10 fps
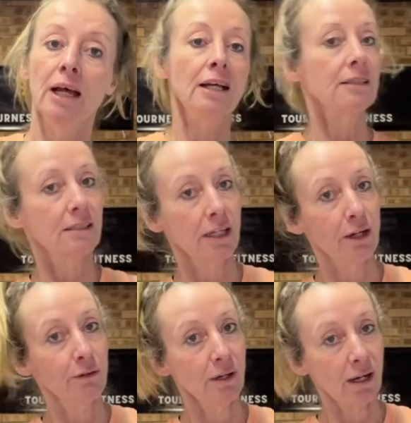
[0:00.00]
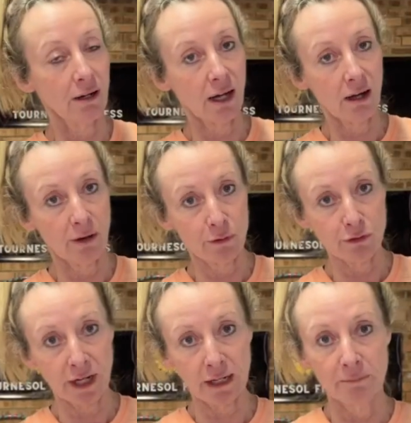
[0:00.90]
So I would
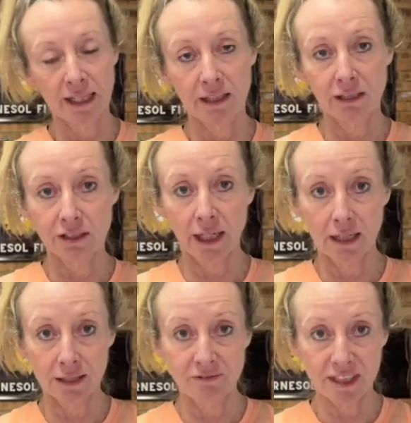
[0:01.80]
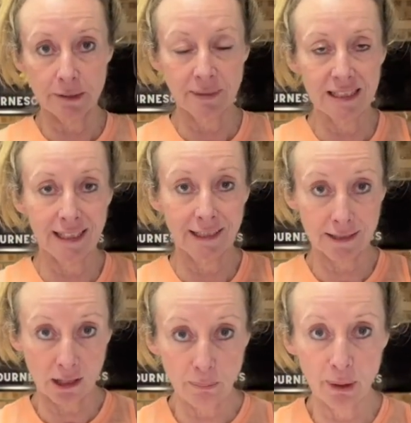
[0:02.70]
recommend that you take a vitamin D
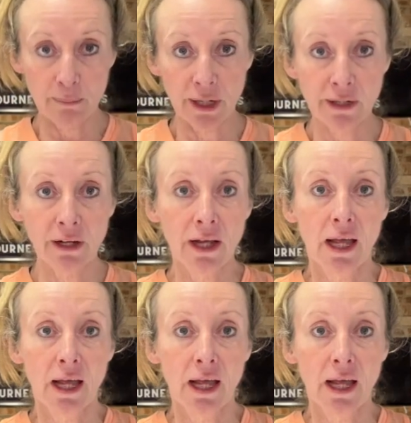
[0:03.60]
supplement.